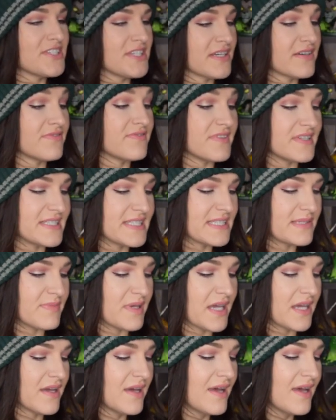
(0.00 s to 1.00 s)
She convinced
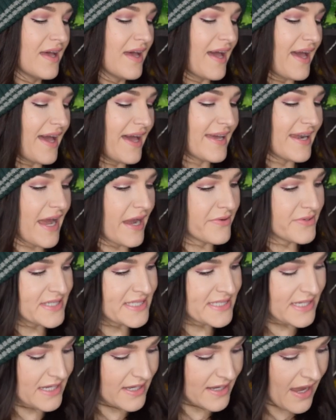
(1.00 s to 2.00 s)
me. And I was
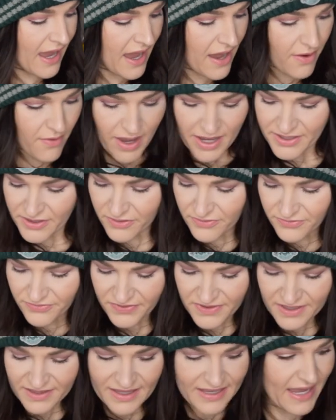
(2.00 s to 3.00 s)
saying how I don't
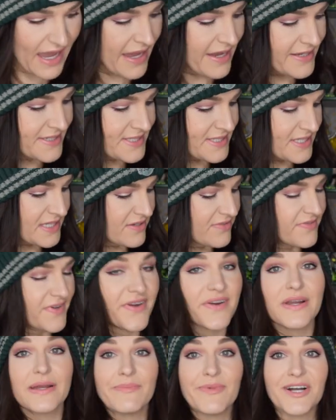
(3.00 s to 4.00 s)
feel like I see
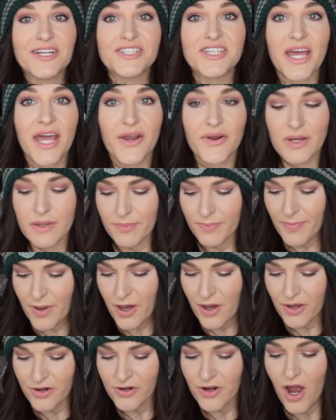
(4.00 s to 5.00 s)
very much
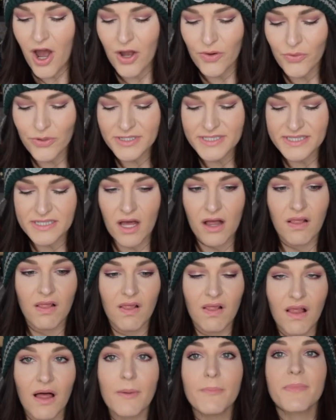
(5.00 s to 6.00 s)
Hogwarts
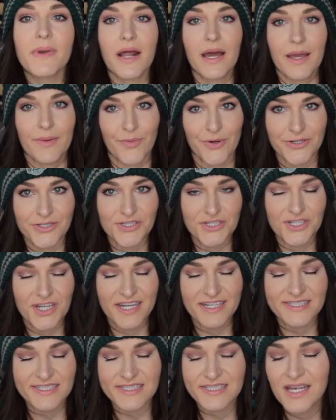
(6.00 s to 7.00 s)
alumni
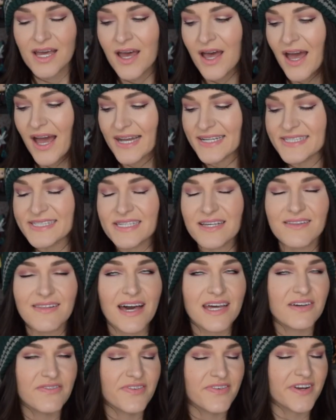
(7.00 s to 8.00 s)
merchandise. I see a
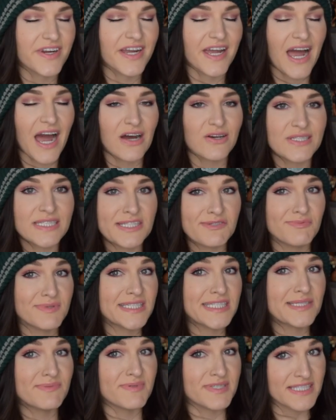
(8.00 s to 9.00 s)
lot of very
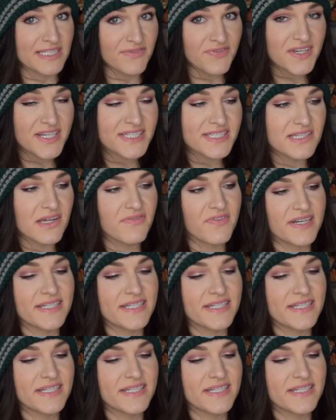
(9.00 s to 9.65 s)
house-specific stuff.